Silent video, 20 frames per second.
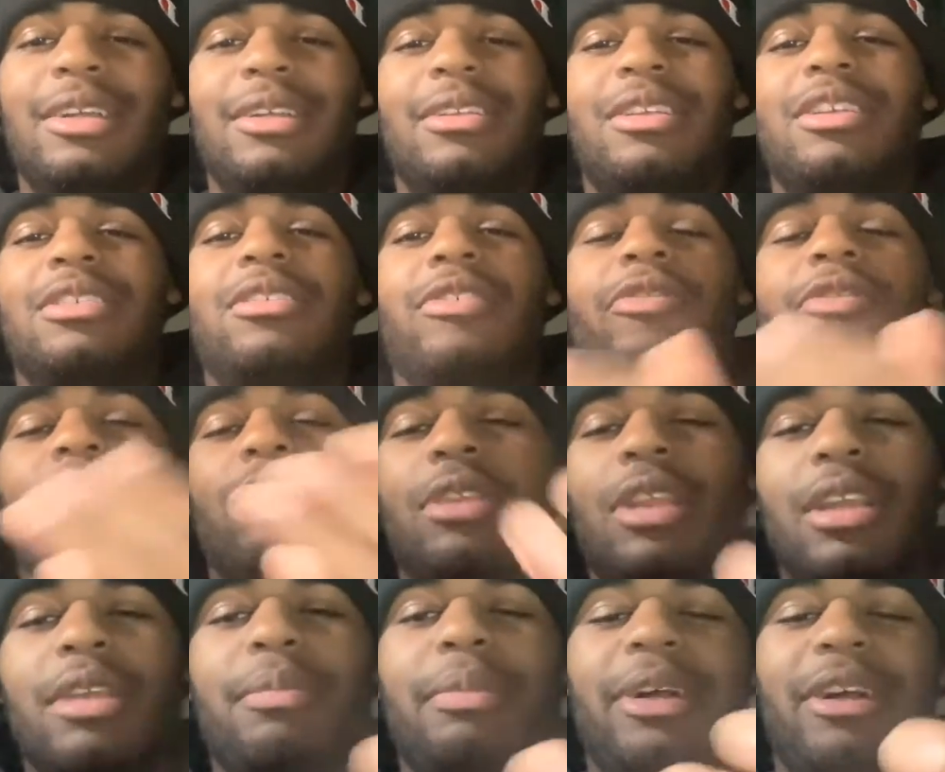Because if you
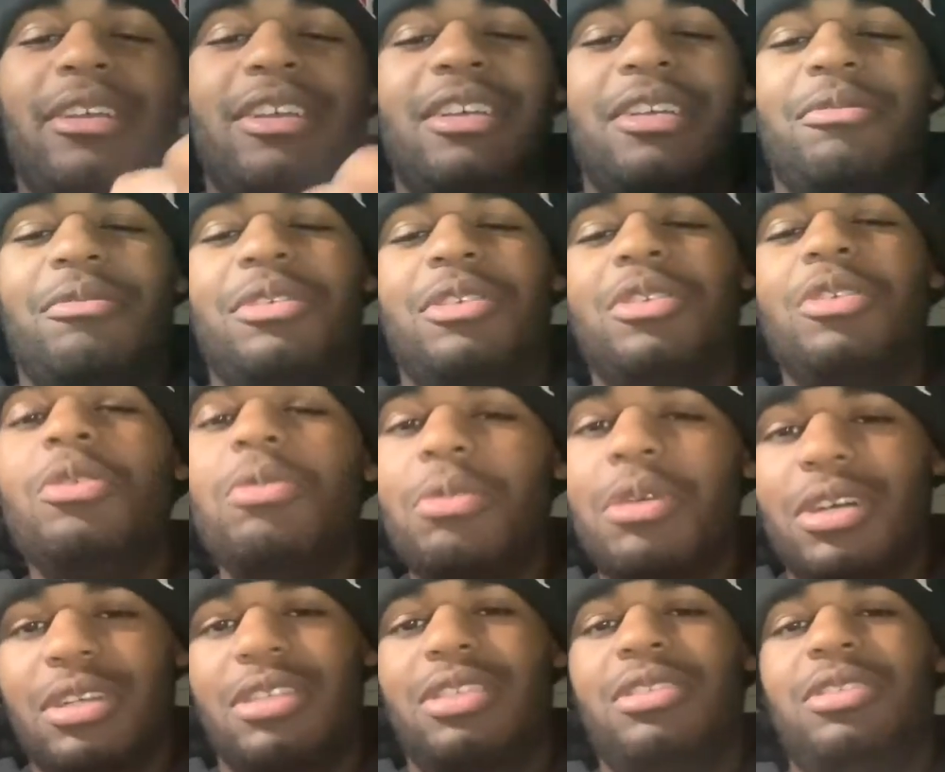think about it, when you
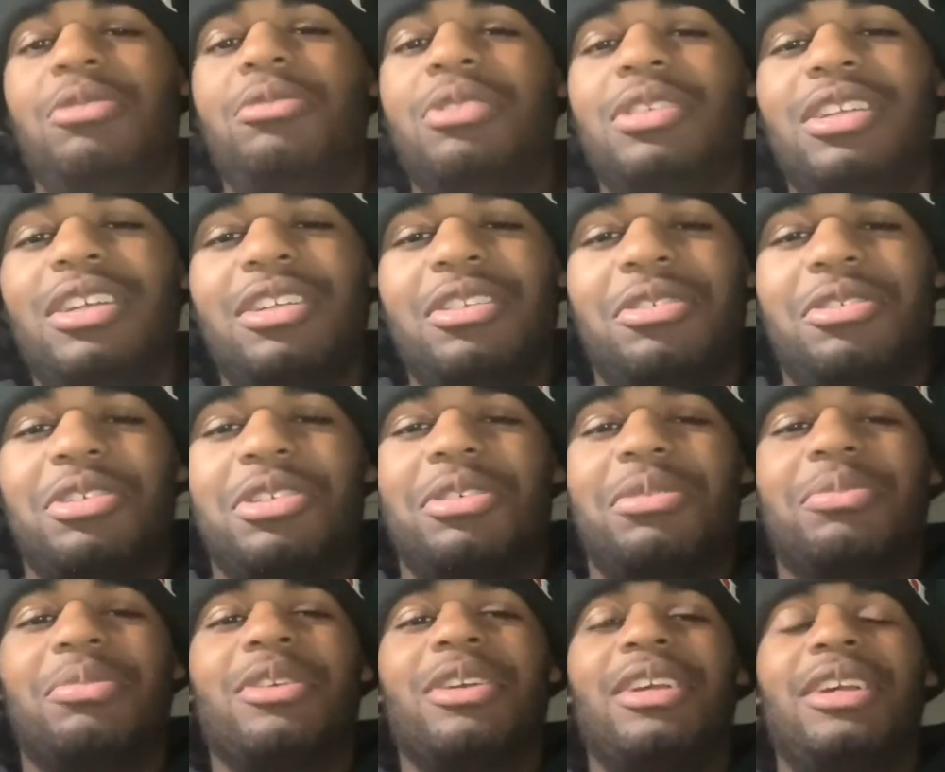walk into a dealership,
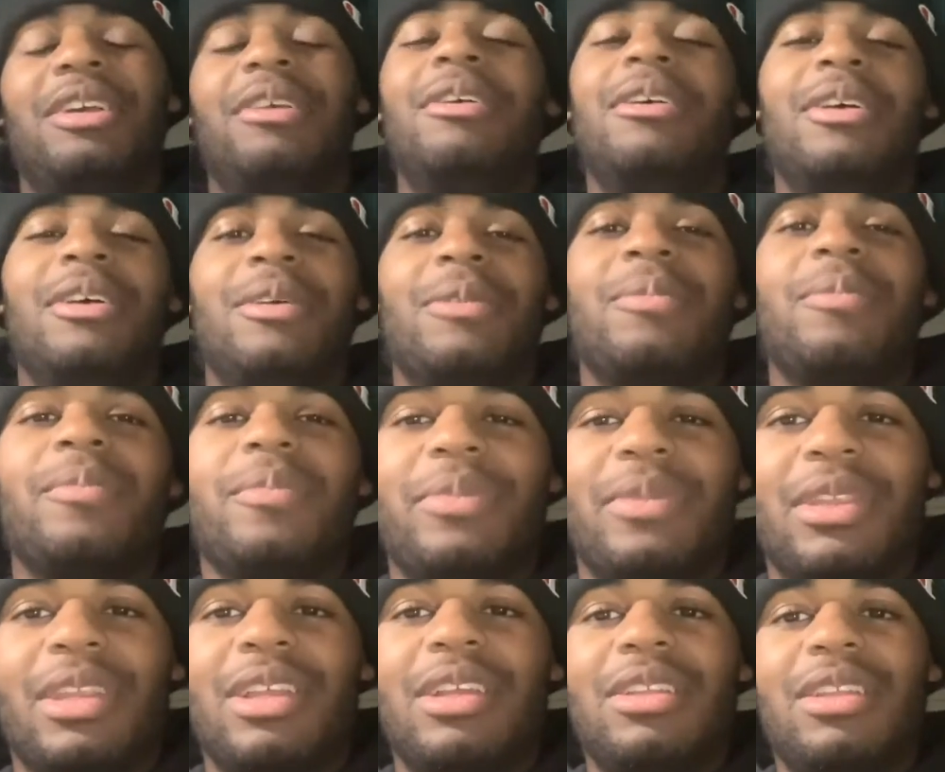right,
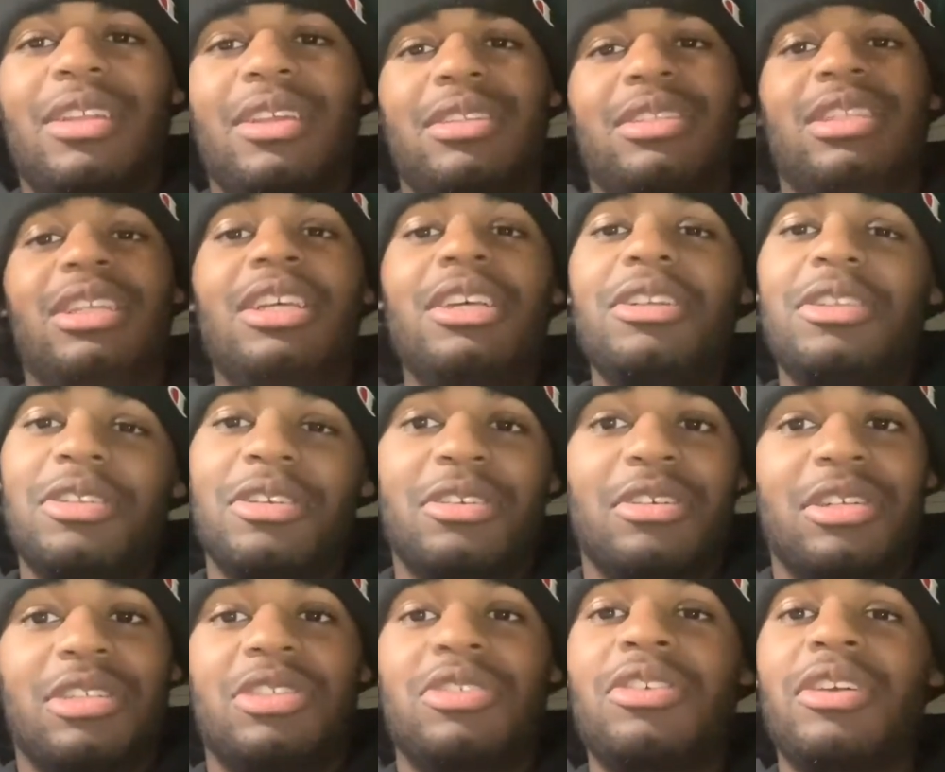the dealer
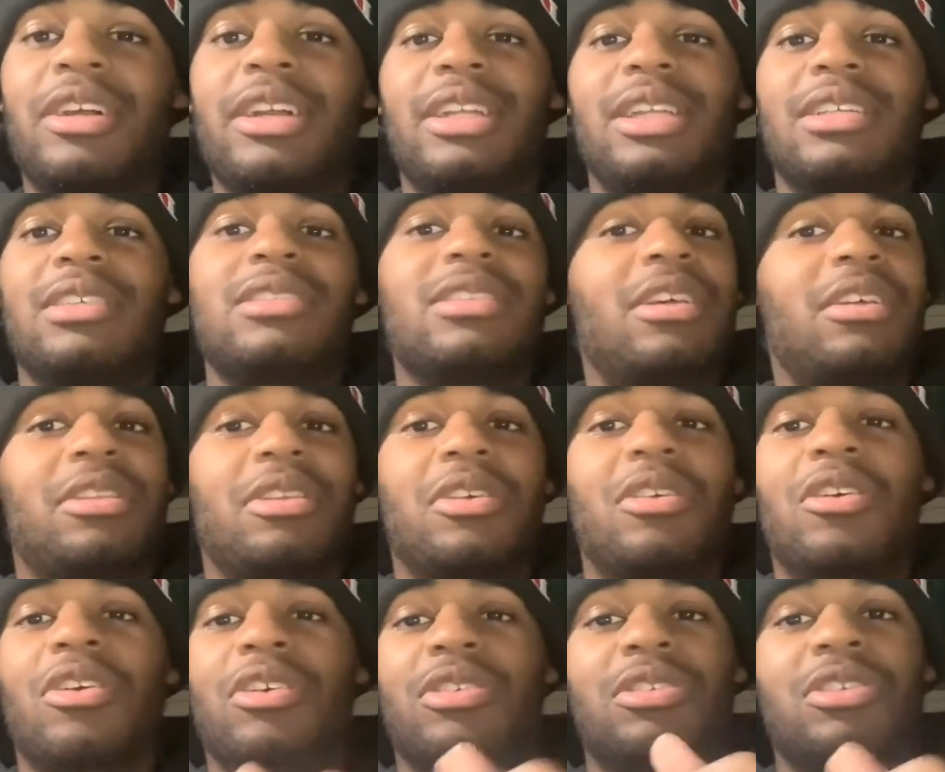is trying to sell the
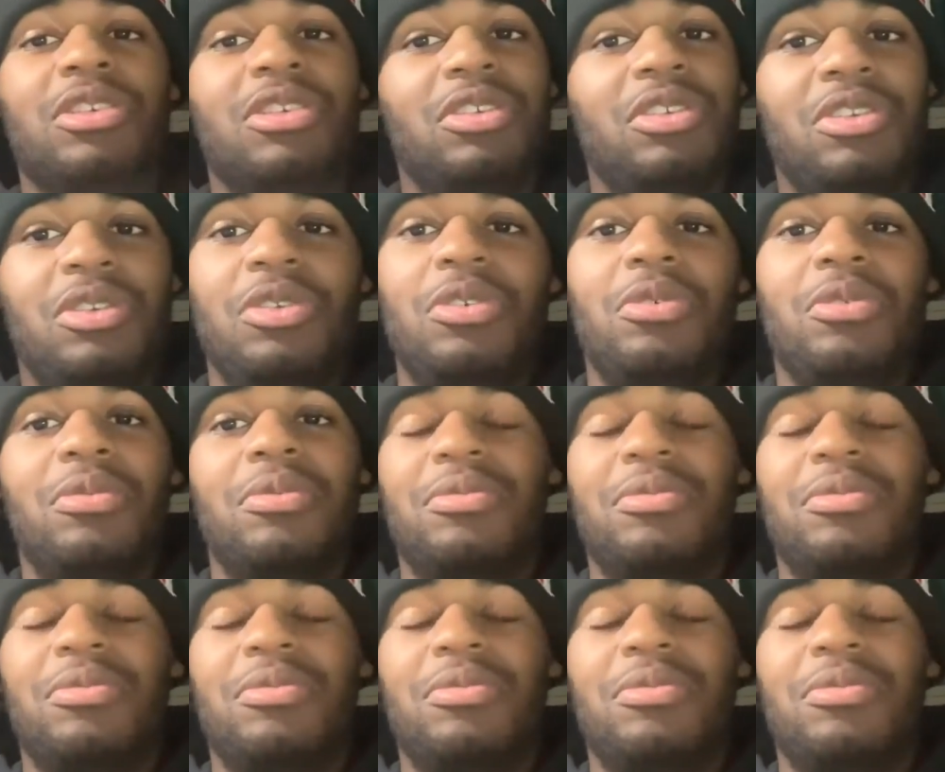car to you.